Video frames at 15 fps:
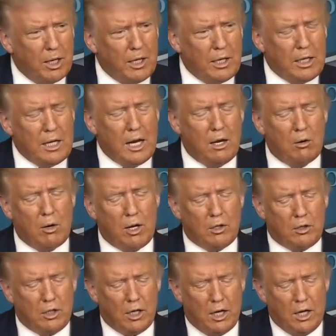And now, at
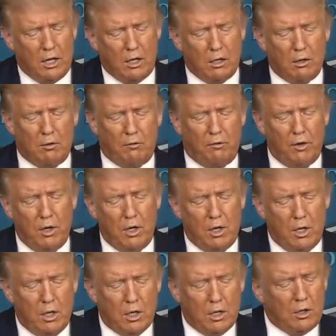the end of
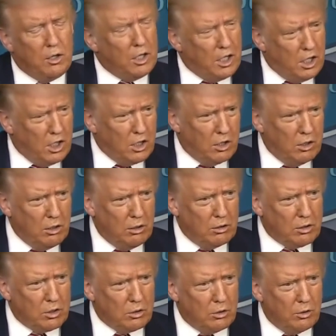the year,
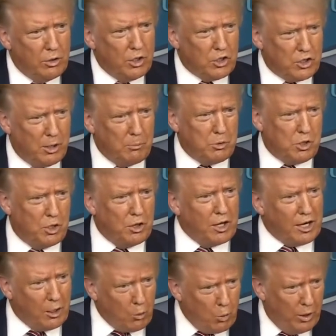the assumption
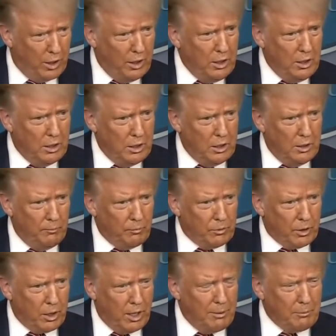that I win,
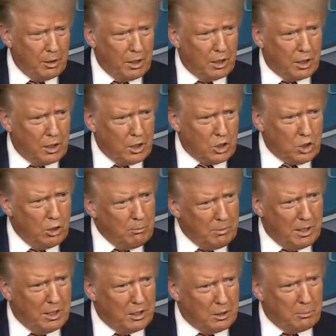I'm going to
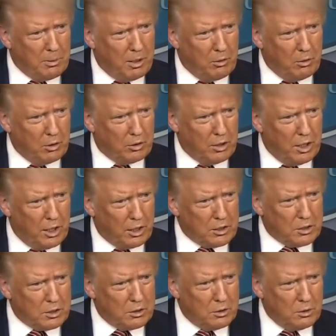terminate the payroll
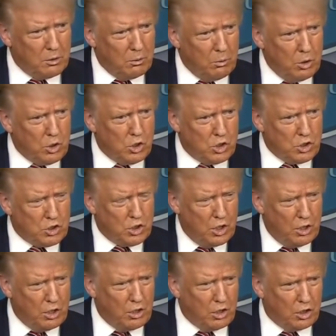tax, which is
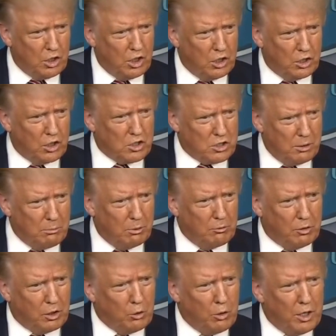another thing that some of
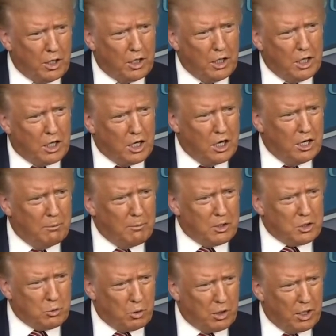the great
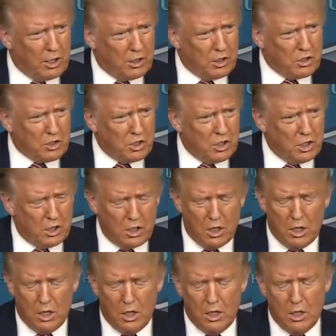economists would like to see
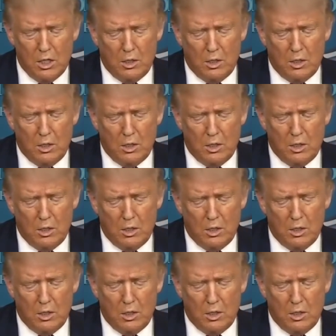done.